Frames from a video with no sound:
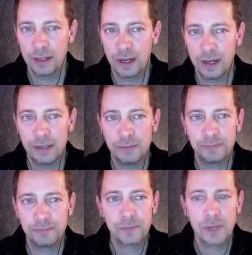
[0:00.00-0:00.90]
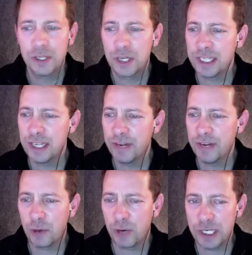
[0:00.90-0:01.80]
Do you guys have
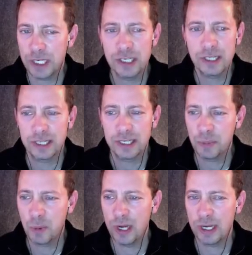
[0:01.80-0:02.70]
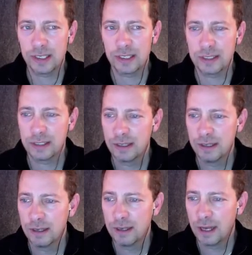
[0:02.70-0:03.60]
any questions at this point? Because
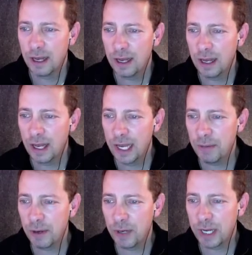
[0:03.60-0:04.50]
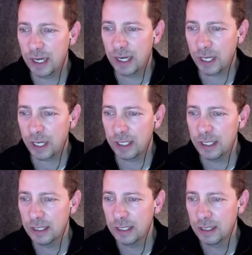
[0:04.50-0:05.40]
I am going kind of quickly.
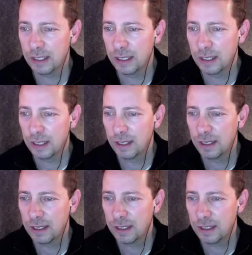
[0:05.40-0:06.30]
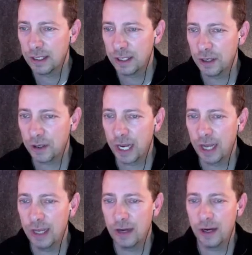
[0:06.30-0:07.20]
You
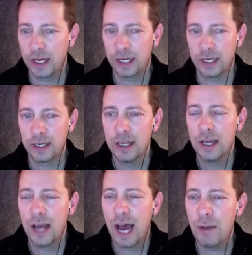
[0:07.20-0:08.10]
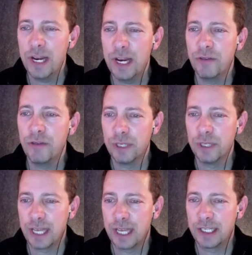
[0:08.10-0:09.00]
okay? All right, good. How many of you
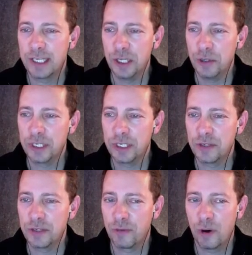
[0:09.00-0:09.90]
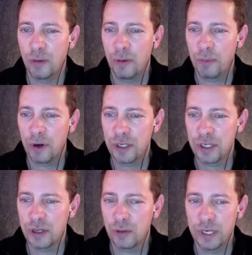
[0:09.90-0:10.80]
intend to use this for
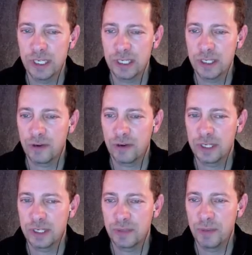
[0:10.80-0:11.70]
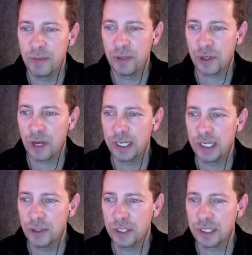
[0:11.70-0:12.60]
personal reasons versus maybe trying
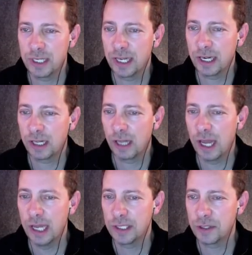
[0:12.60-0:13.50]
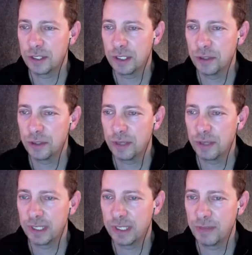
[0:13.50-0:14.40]
to use it to get a client or to do
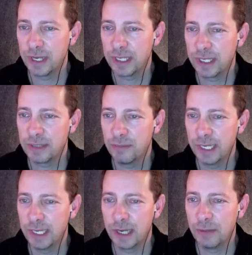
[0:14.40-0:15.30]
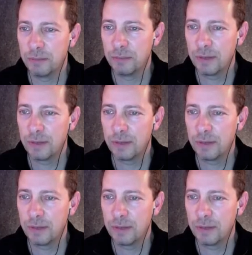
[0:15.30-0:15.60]
something to make some income?